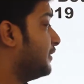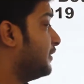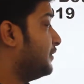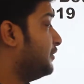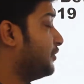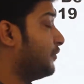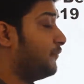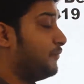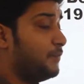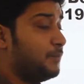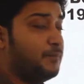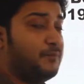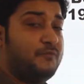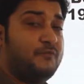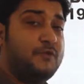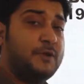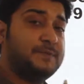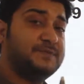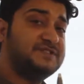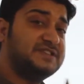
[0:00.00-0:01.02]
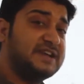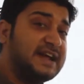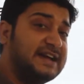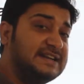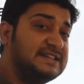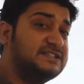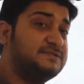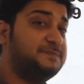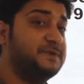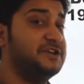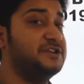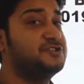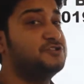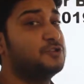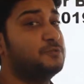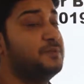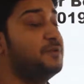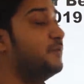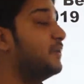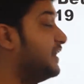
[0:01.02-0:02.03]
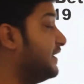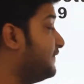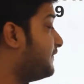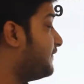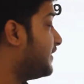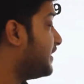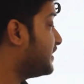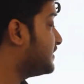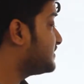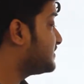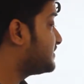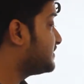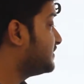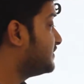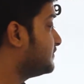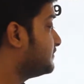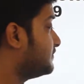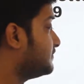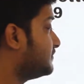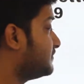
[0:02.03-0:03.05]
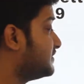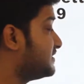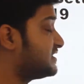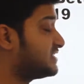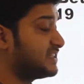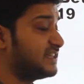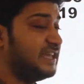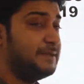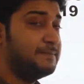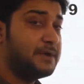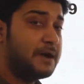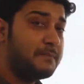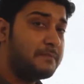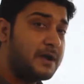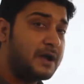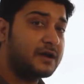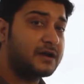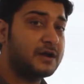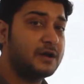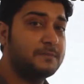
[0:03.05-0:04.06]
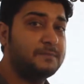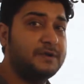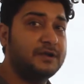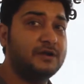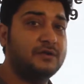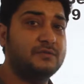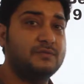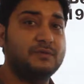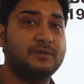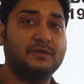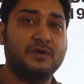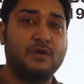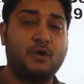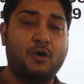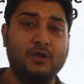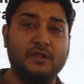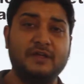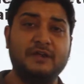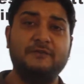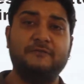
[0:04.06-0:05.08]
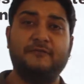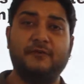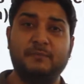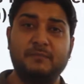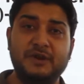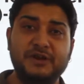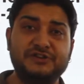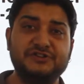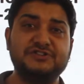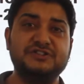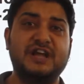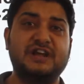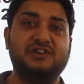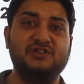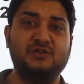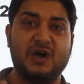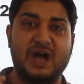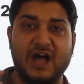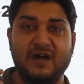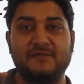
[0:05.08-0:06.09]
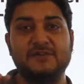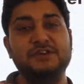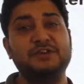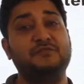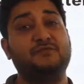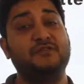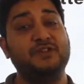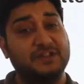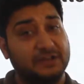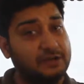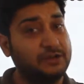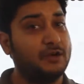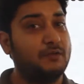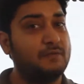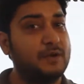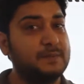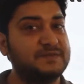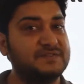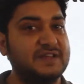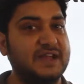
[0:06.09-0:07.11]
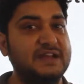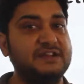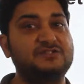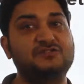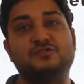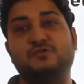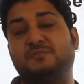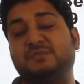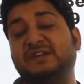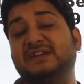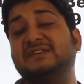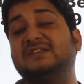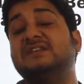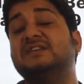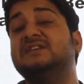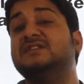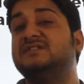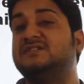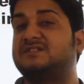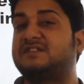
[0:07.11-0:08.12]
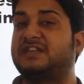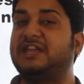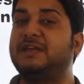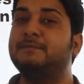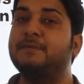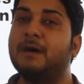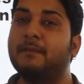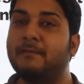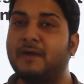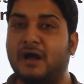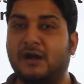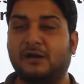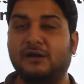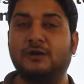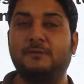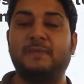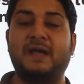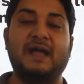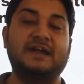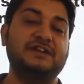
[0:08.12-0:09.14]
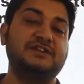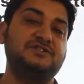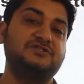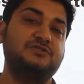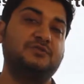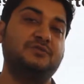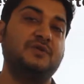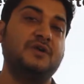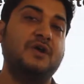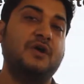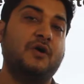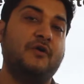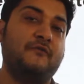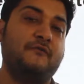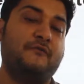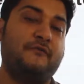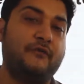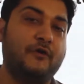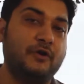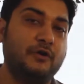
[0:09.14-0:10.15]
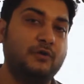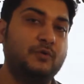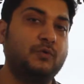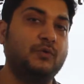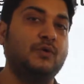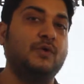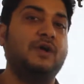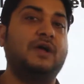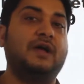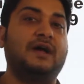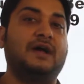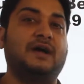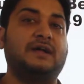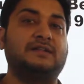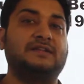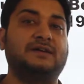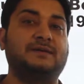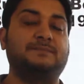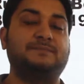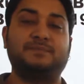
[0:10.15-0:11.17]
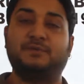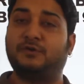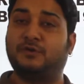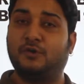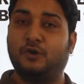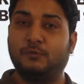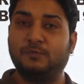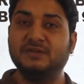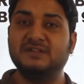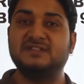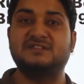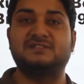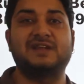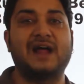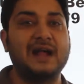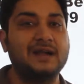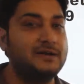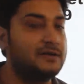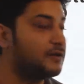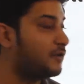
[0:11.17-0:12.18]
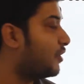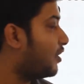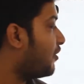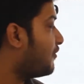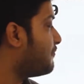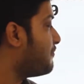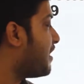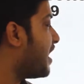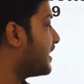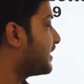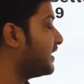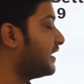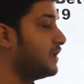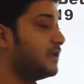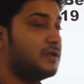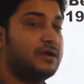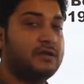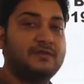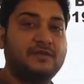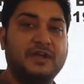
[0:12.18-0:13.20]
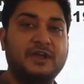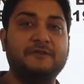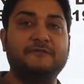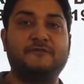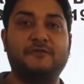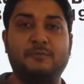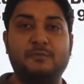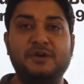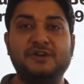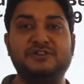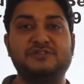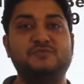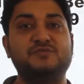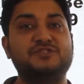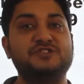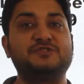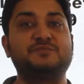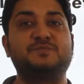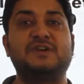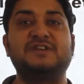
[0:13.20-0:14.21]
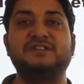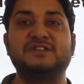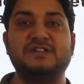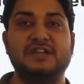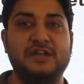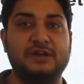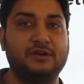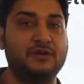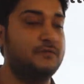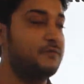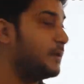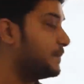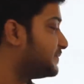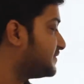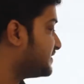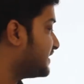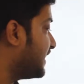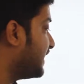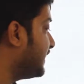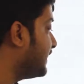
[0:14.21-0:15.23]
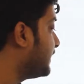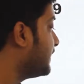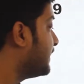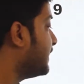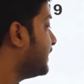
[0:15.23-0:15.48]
Your website speed should be very fast. Schema markup, all information that you have within your website should be a schema markup, and it should follow the global standard of marking the information which is present in your website.